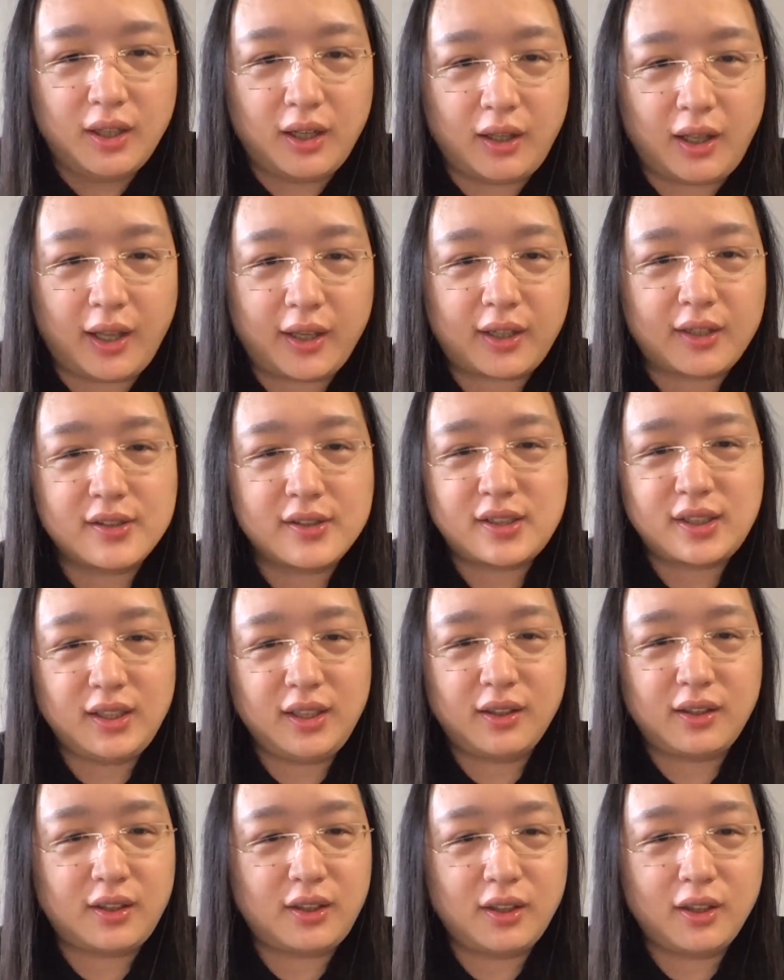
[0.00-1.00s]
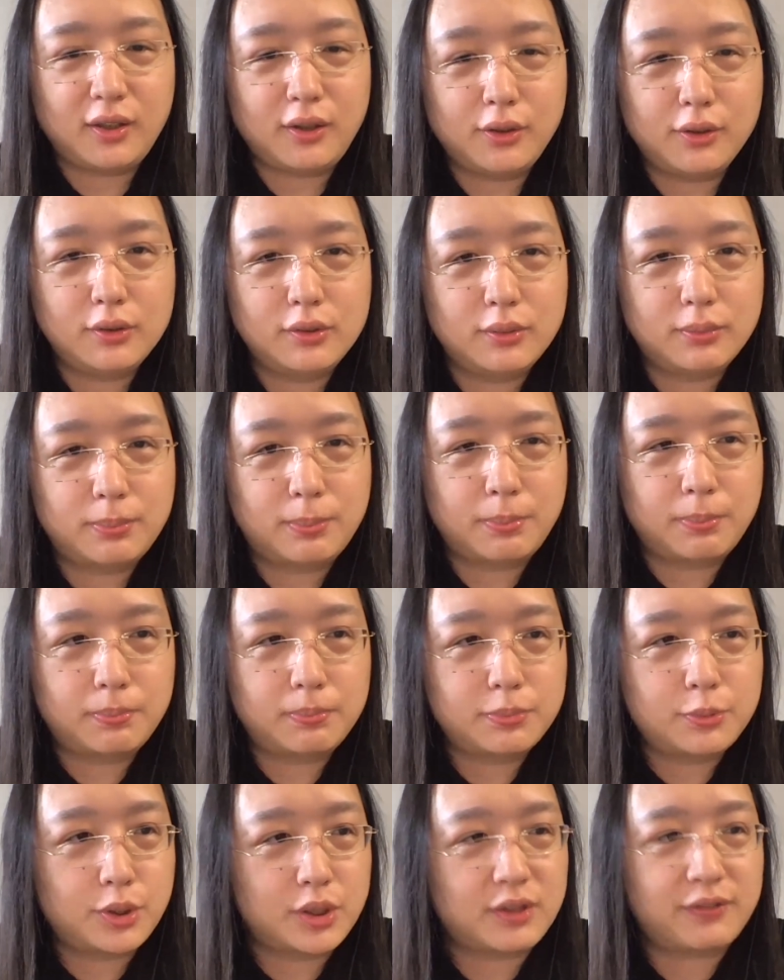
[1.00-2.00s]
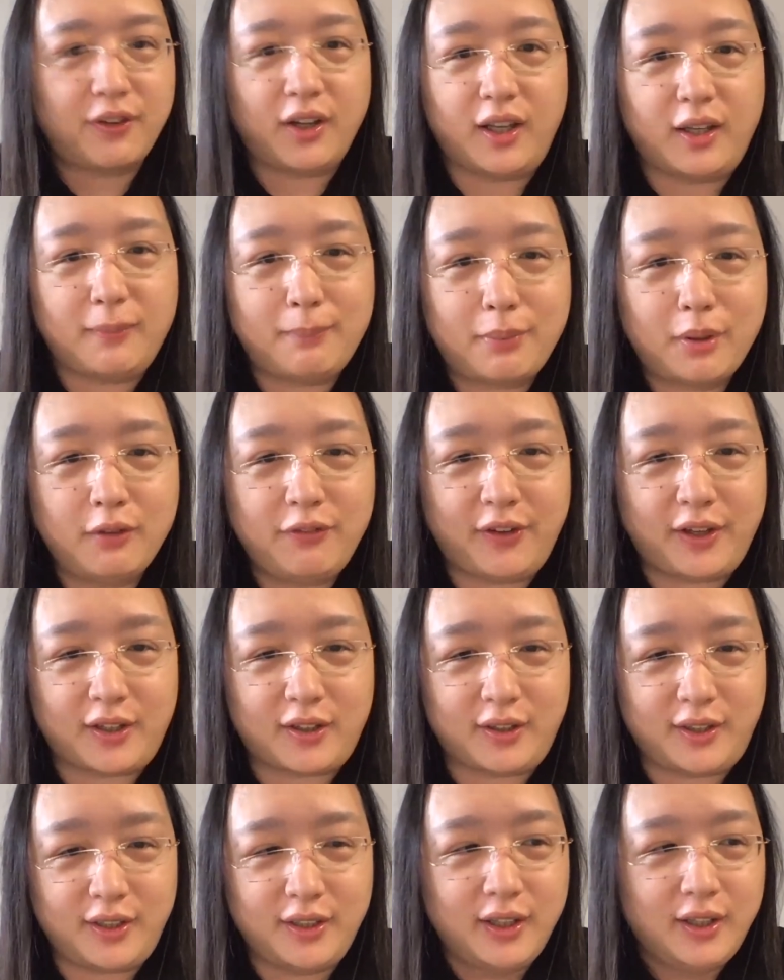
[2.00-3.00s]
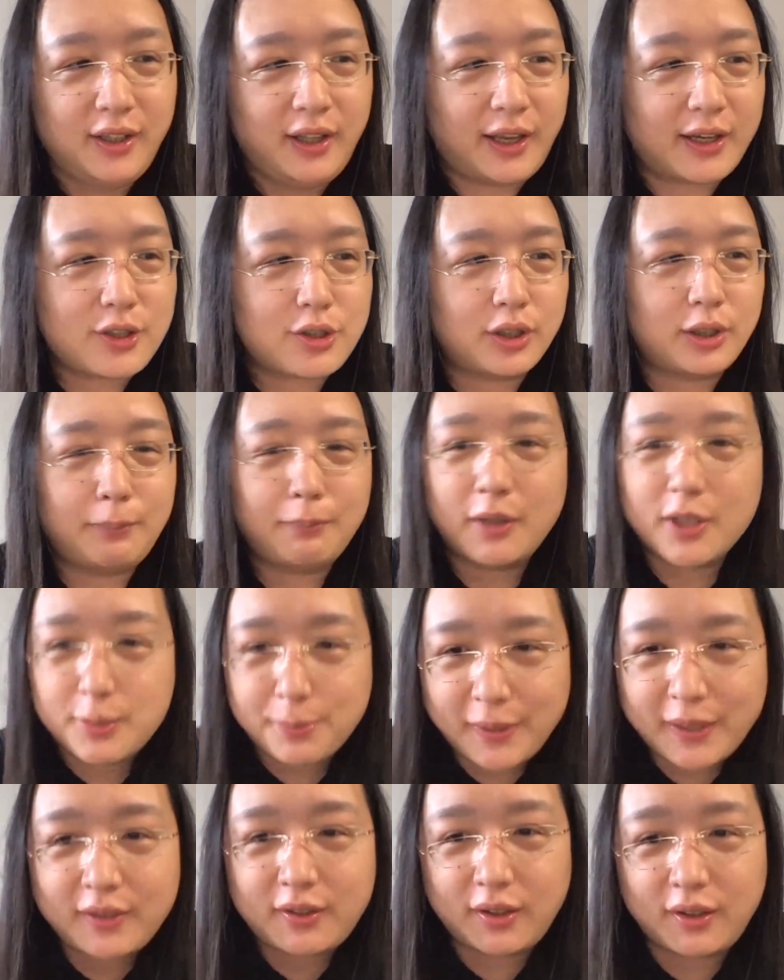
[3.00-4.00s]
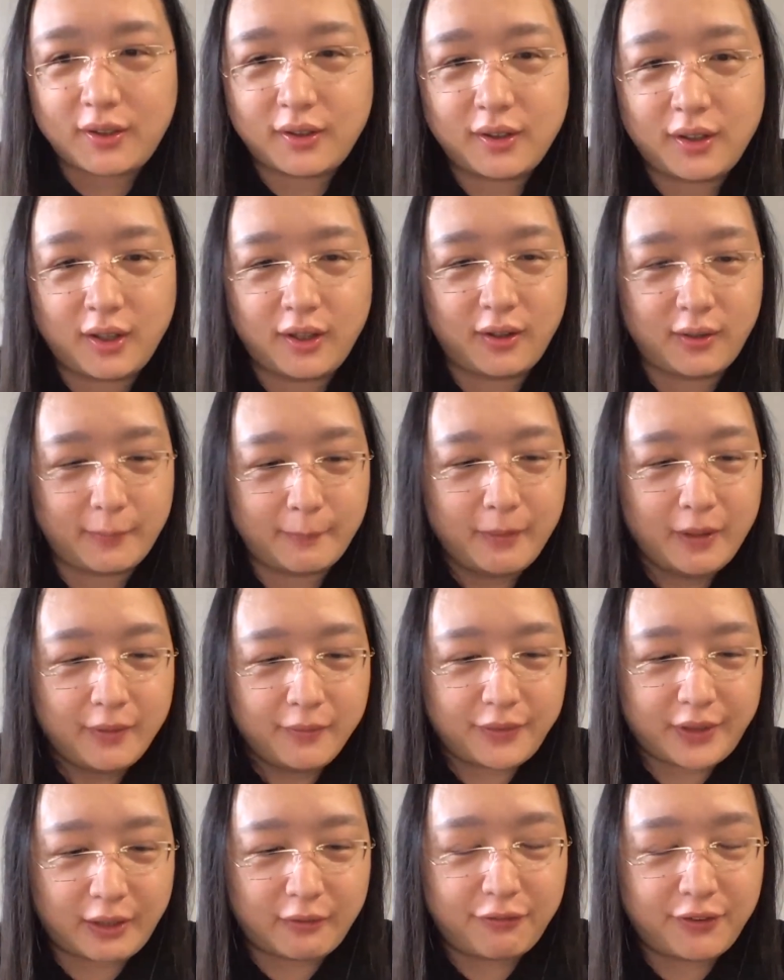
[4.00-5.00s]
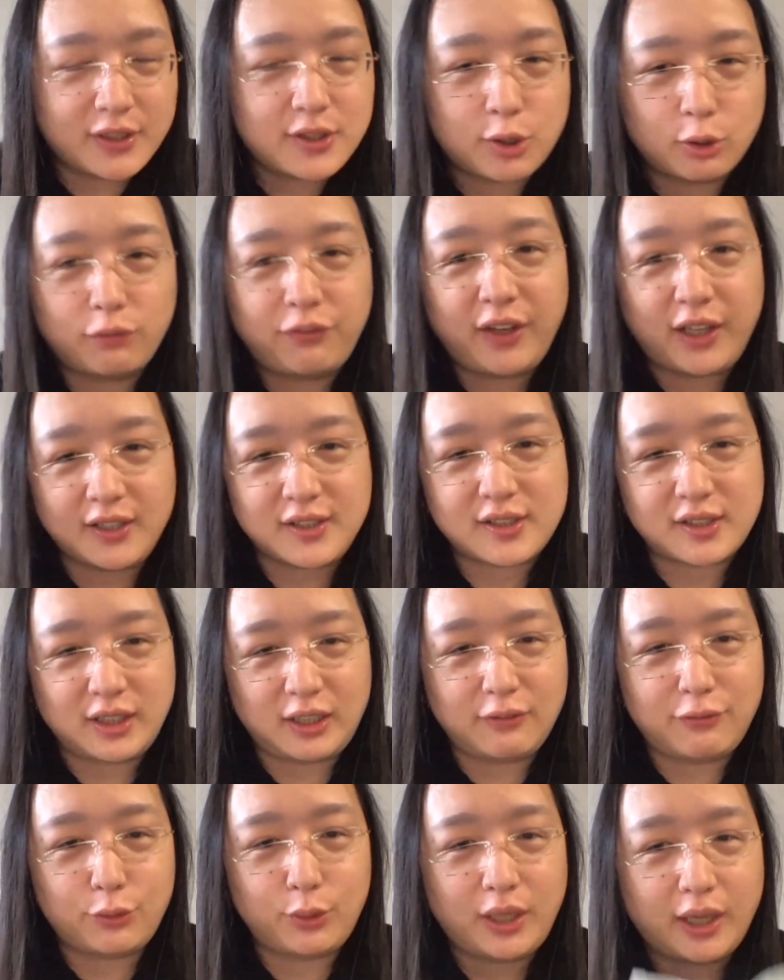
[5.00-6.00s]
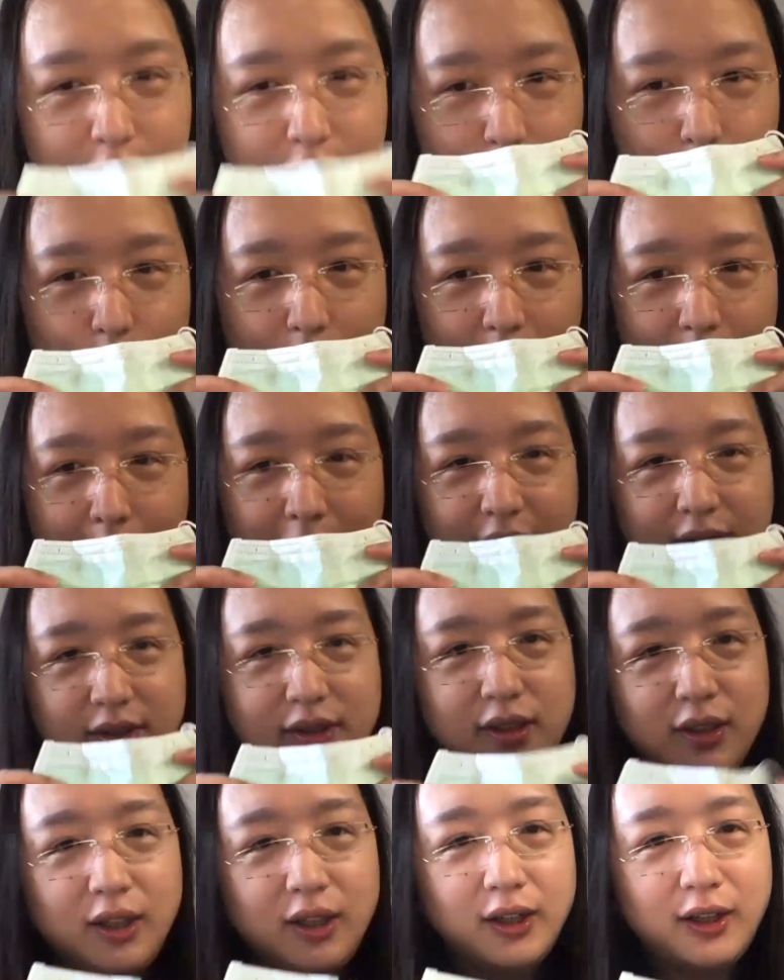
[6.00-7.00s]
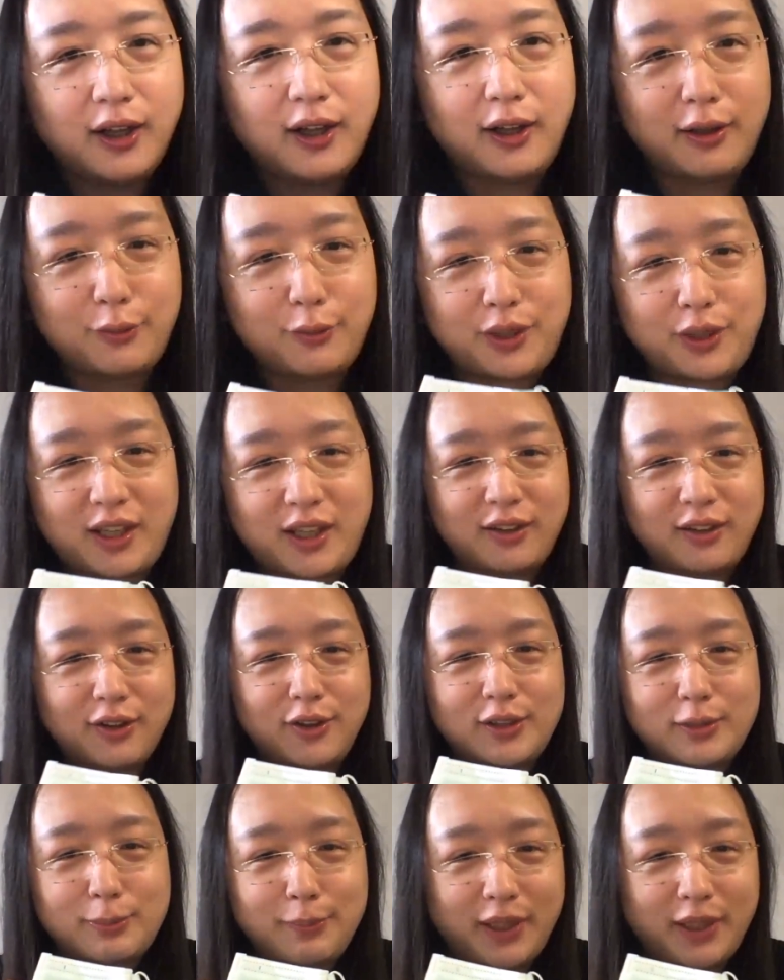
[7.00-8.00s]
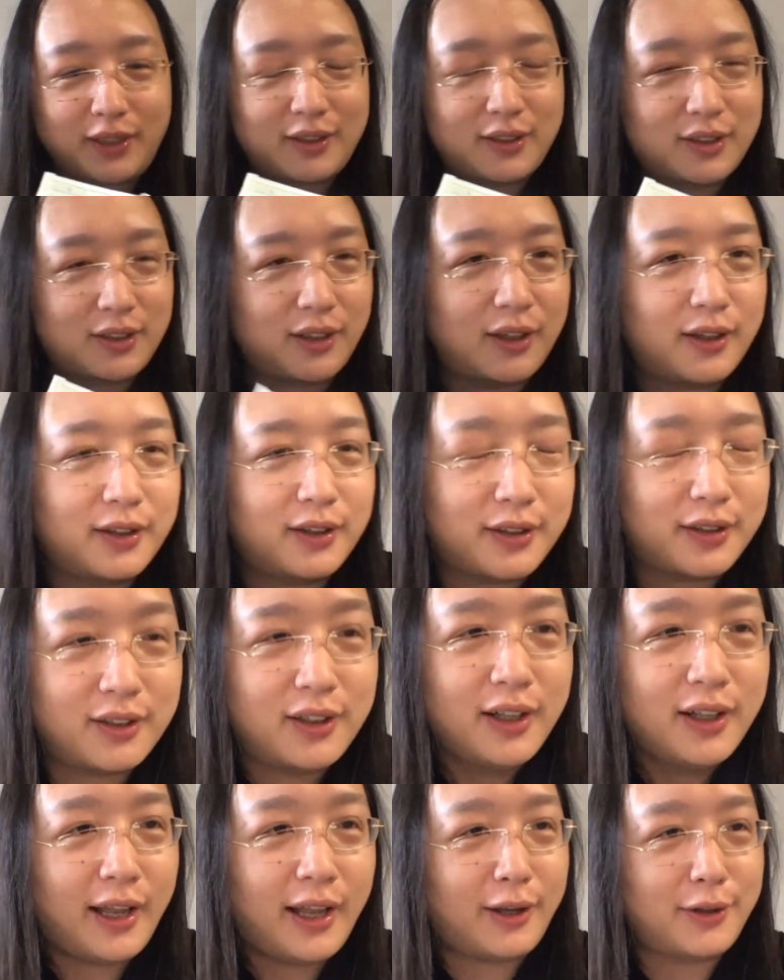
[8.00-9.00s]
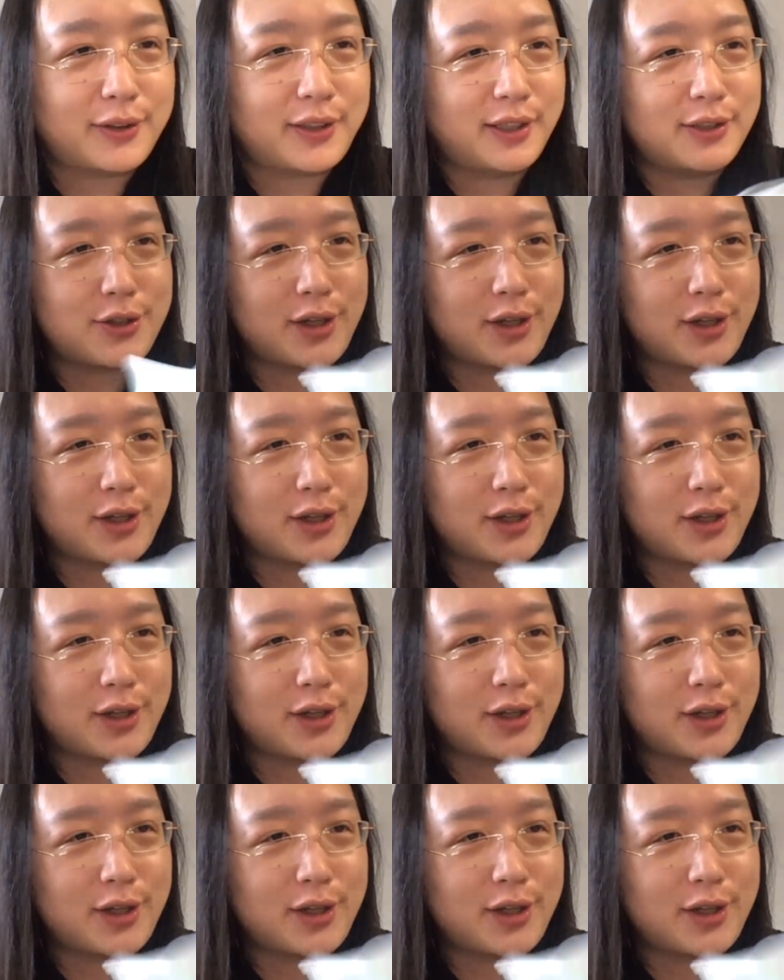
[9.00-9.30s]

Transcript: I can see and hear you just fine, perfectly. Actually, much better than face-to-face if we to wear a mask. We can make out each